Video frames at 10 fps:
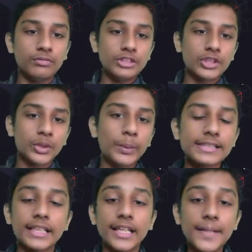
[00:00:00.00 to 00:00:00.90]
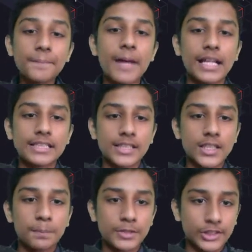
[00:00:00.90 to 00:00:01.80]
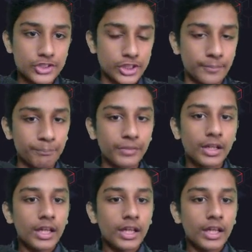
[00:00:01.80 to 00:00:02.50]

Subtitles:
which creates an imbalance in the position.